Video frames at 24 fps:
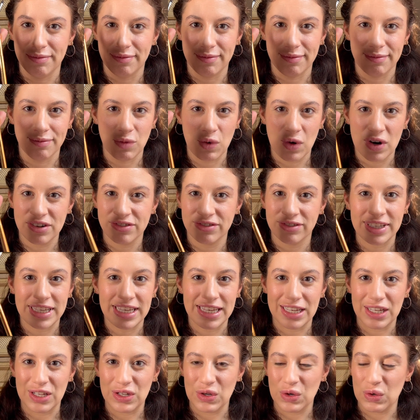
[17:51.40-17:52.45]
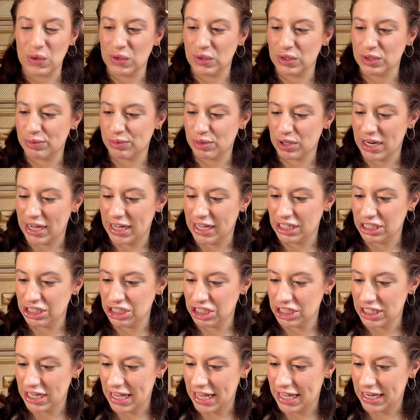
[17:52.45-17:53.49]
Morphe gold
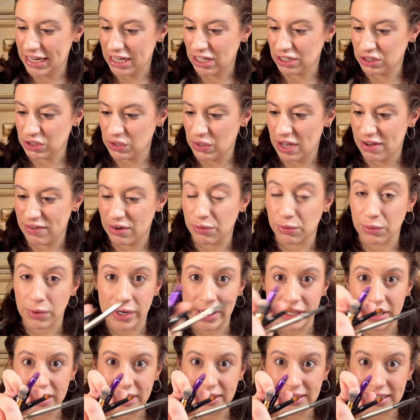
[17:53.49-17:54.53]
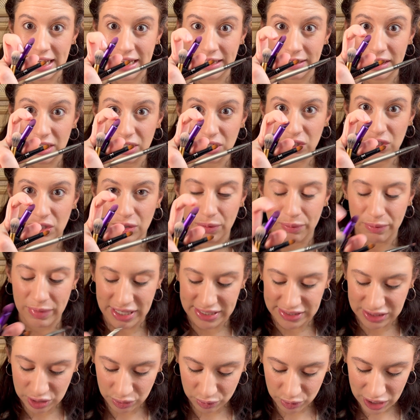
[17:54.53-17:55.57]
brush, and I also have a Royal & Langnickel
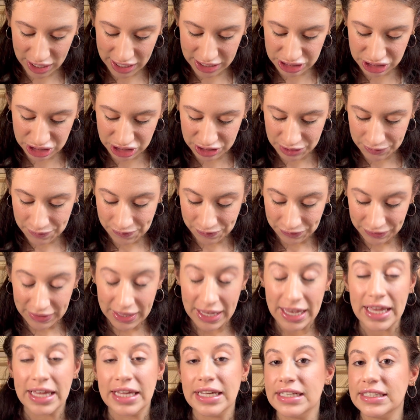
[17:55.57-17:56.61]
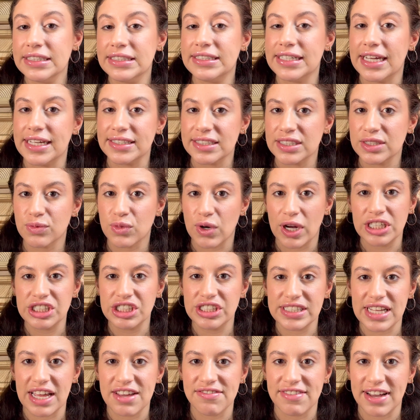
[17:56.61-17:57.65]
pencil brush. Dense
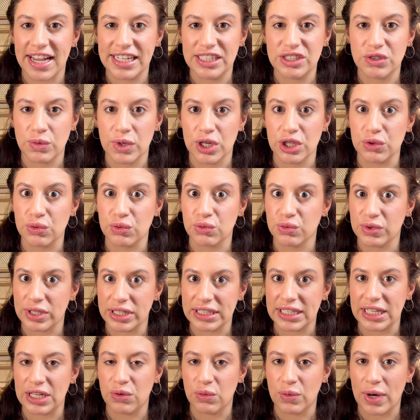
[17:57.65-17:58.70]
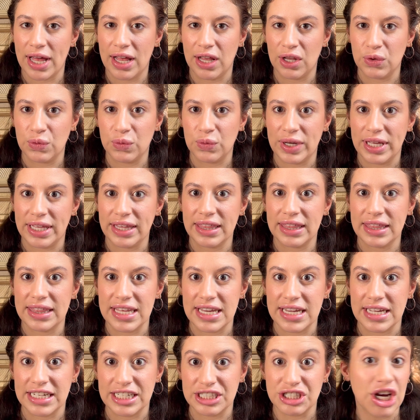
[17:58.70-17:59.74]
brushes I find work really well with
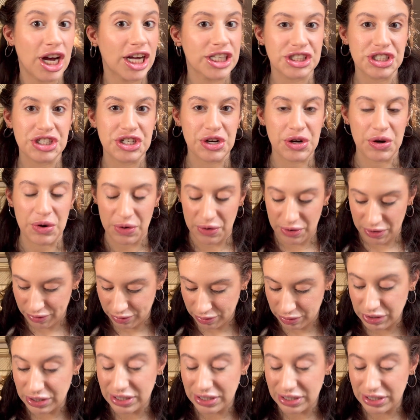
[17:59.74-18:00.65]
the Natasha Denona